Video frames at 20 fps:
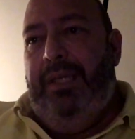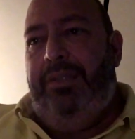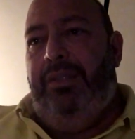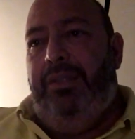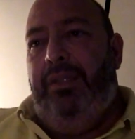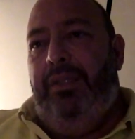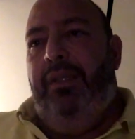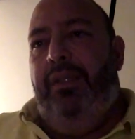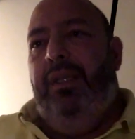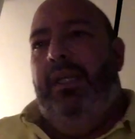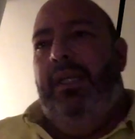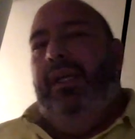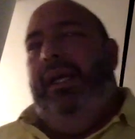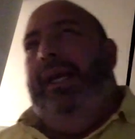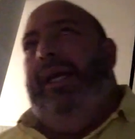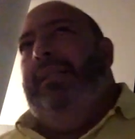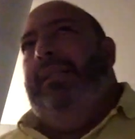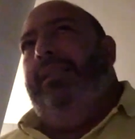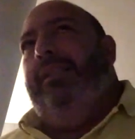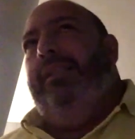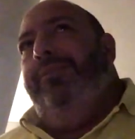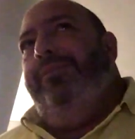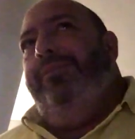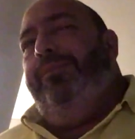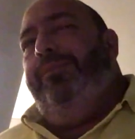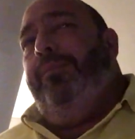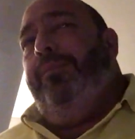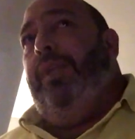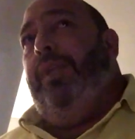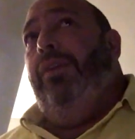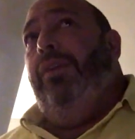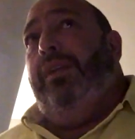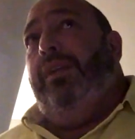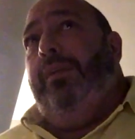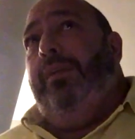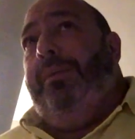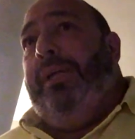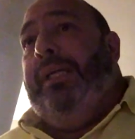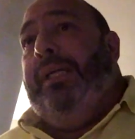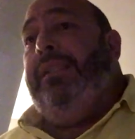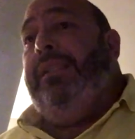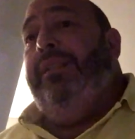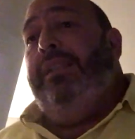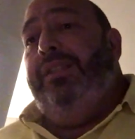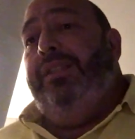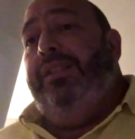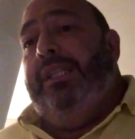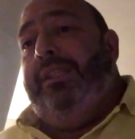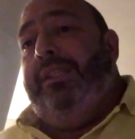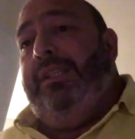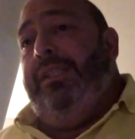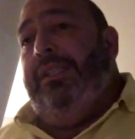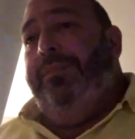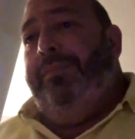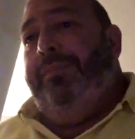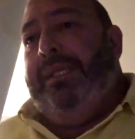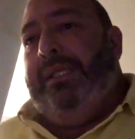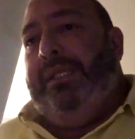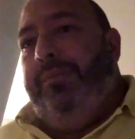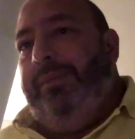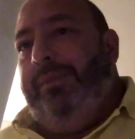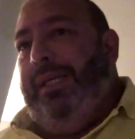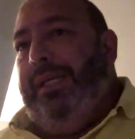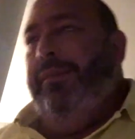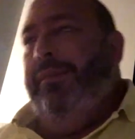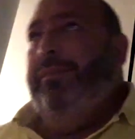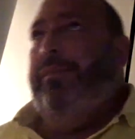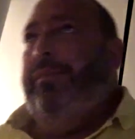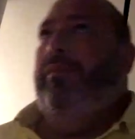you know. And look, the betting suggests it's a pick-em game.